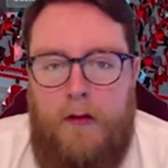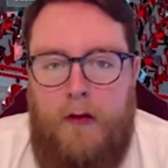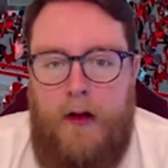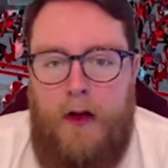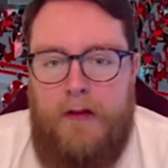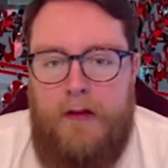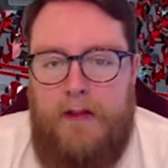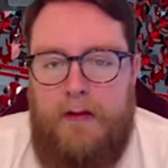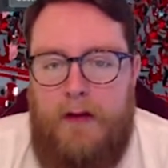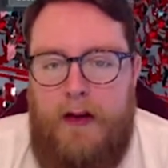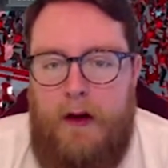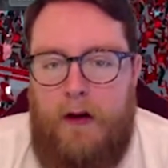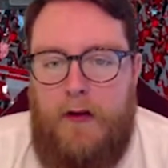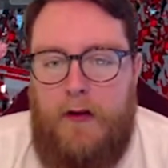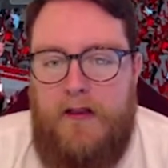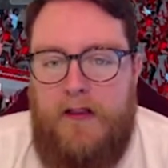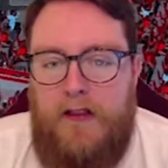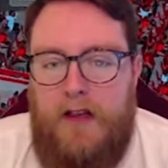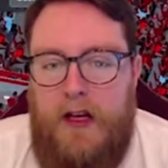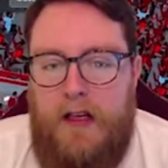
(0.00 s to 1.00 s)
Ertzil now
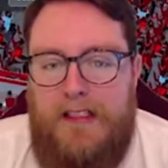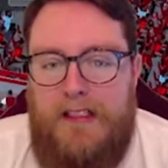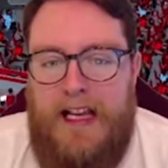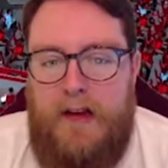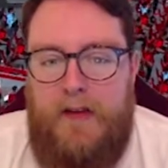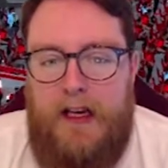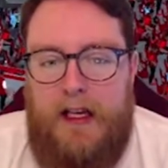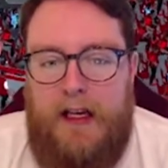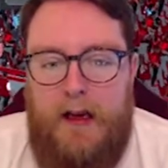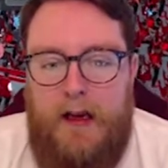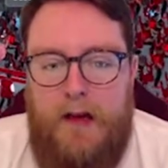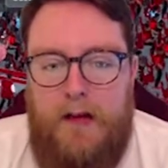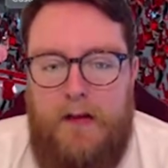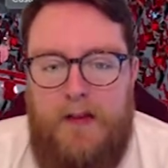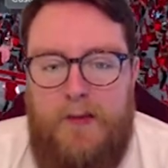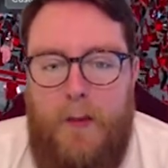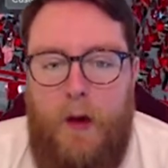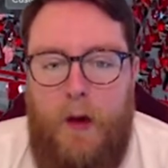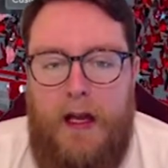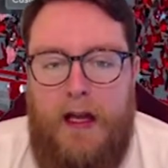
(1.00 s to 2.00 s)
goes inside. Samick.
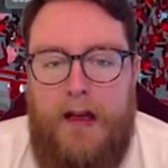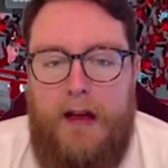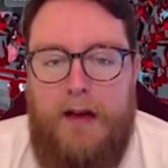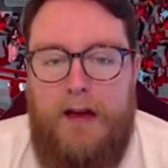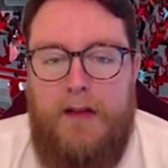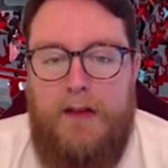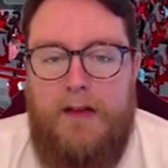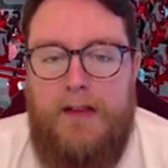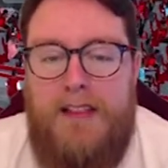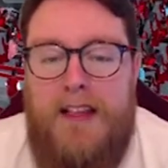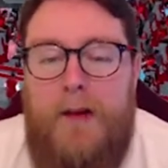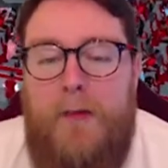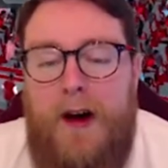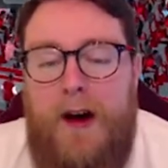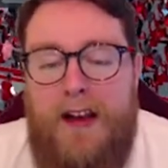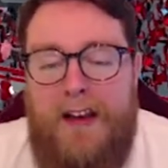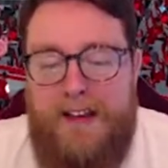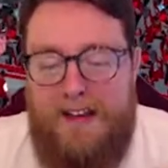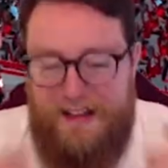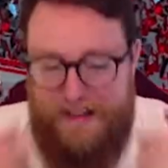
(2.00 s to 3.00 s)
Smalling.
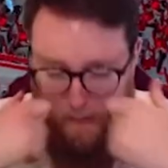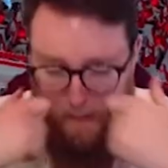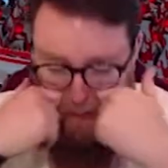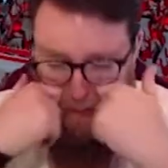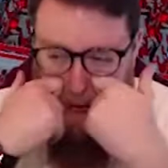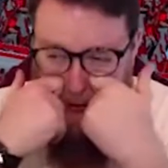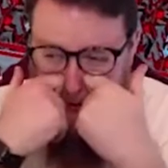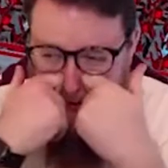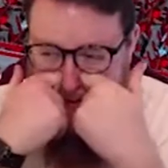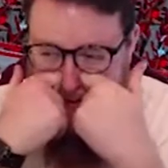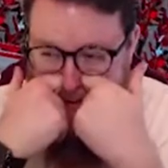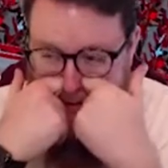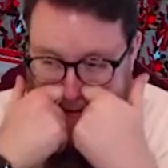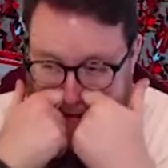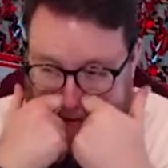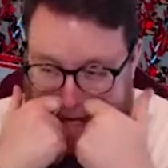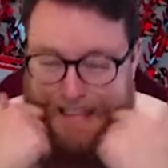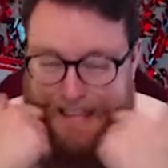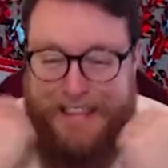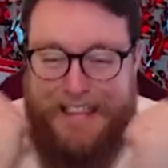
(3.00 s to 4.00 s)
Someone put it
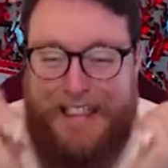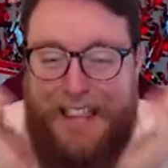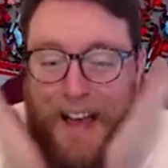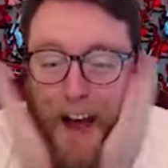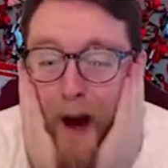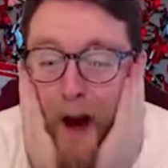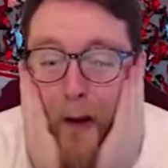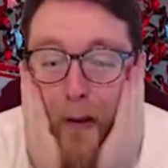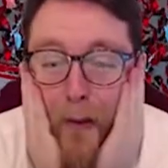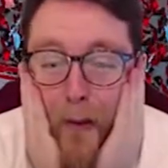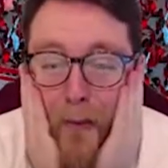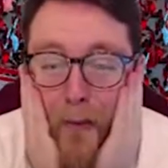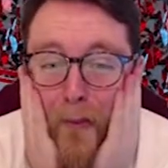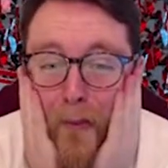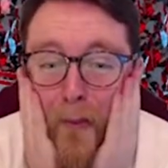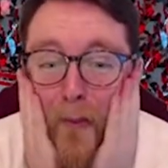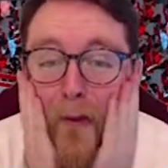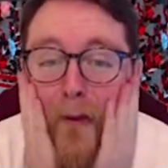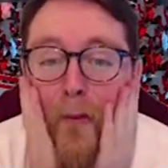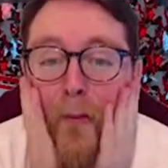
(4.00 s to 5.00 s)
in the
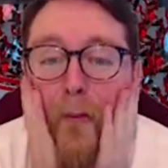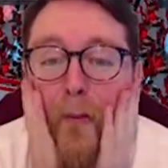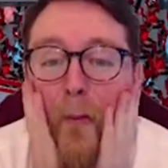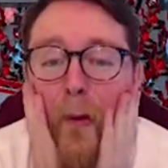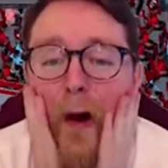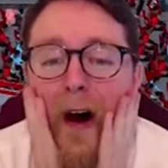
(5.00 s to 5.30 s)
goal.